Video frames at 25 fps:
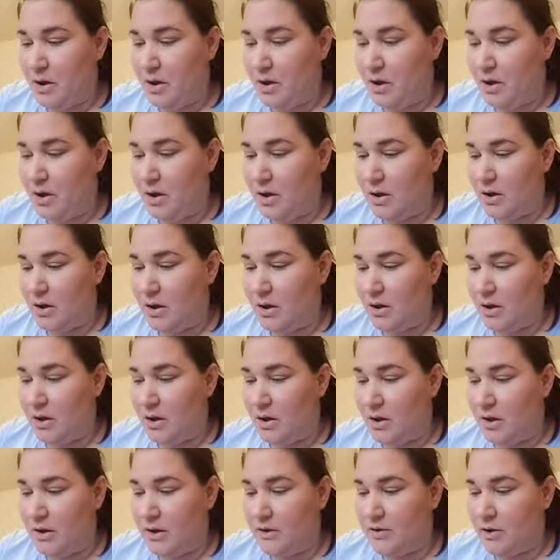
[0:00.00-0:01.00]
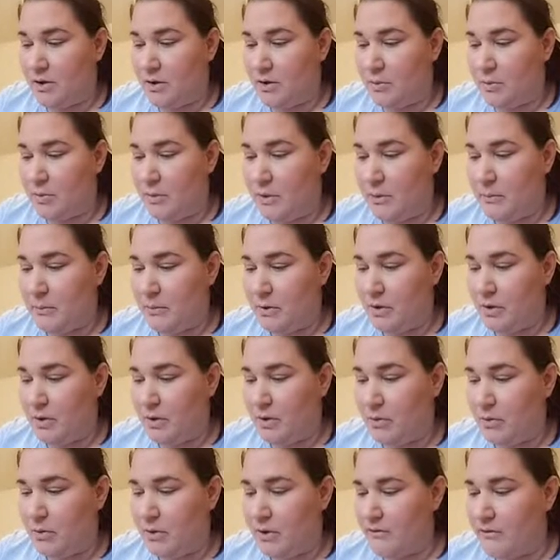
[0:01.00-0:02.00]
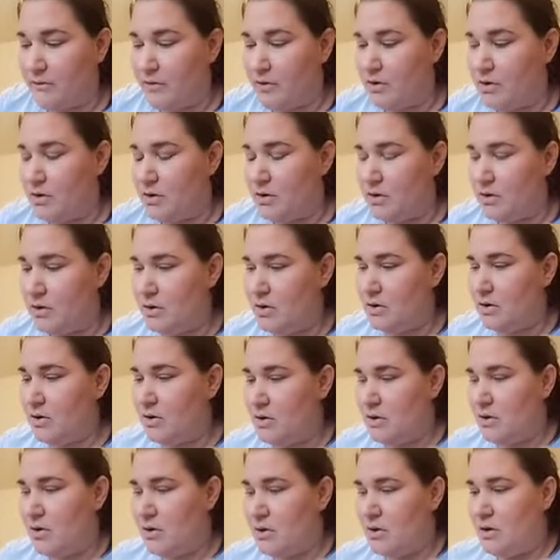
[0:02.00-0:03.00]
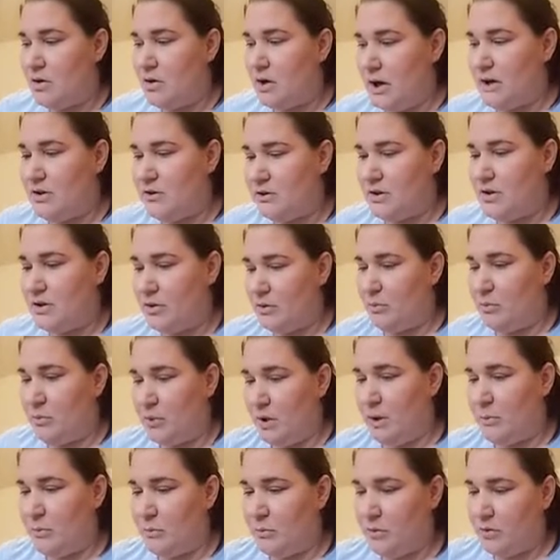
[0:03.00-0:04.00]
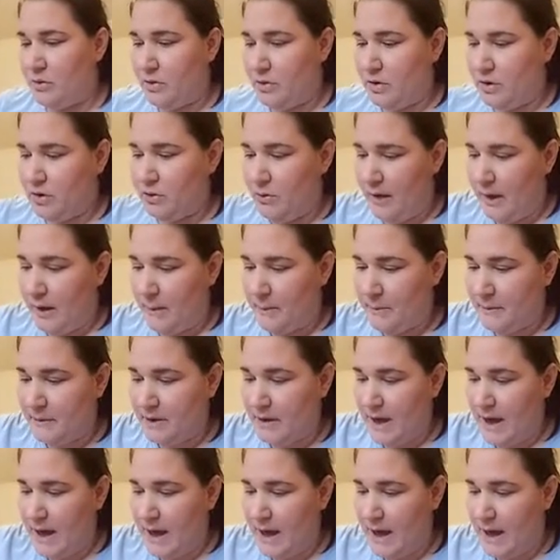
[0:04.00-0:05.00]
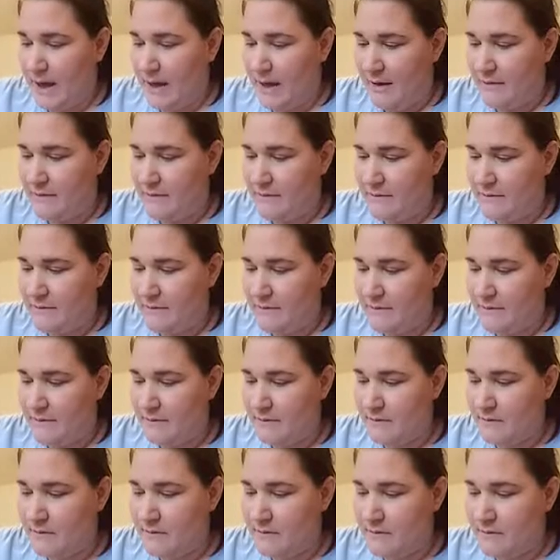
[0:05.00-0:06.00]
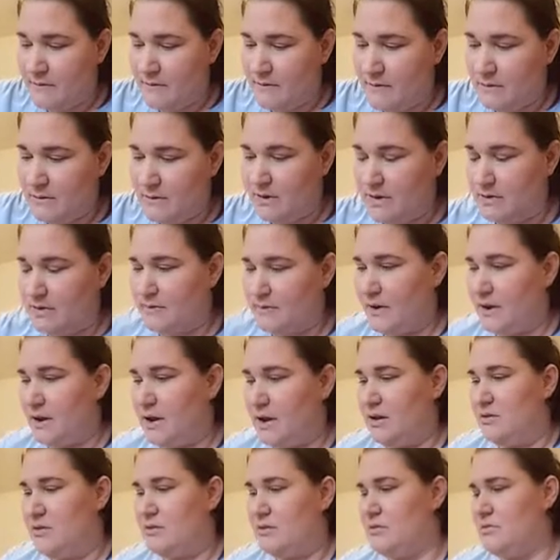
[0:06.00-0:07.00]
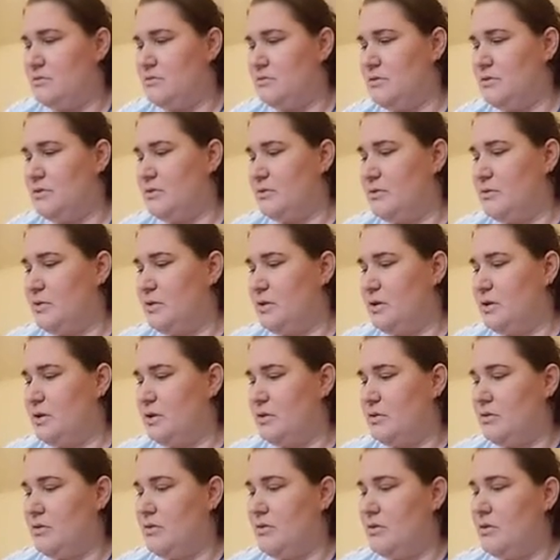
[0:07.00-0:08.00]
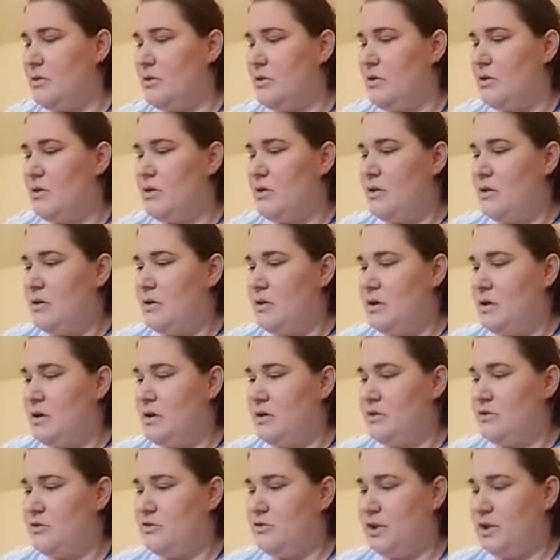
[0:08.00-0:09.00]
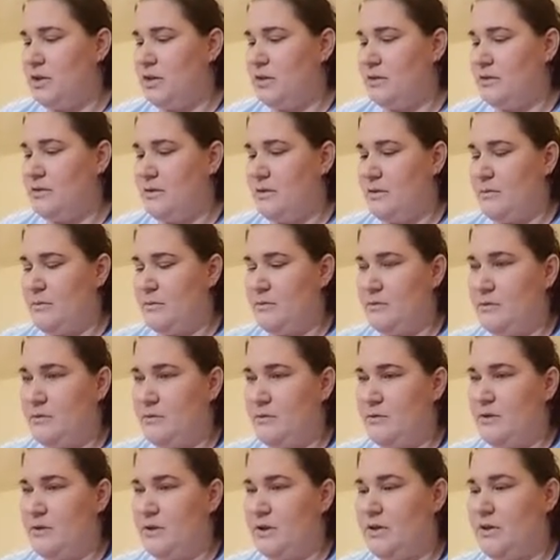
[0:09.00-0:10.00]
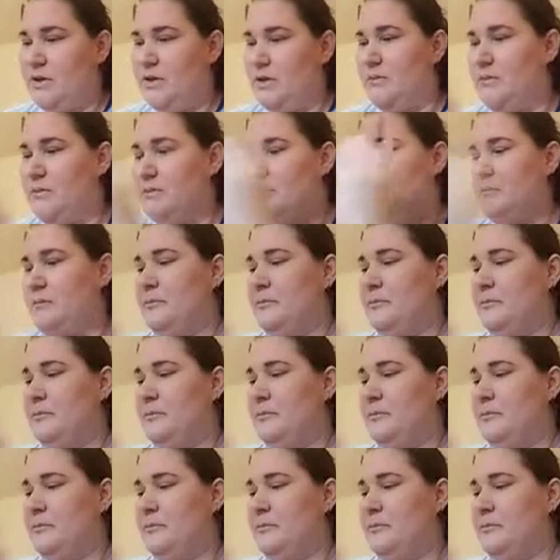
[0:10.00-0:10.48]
on eyeshadow primer, whatever eyeshadow primer that you happen to have is fine. I'm going to shake this up evidently.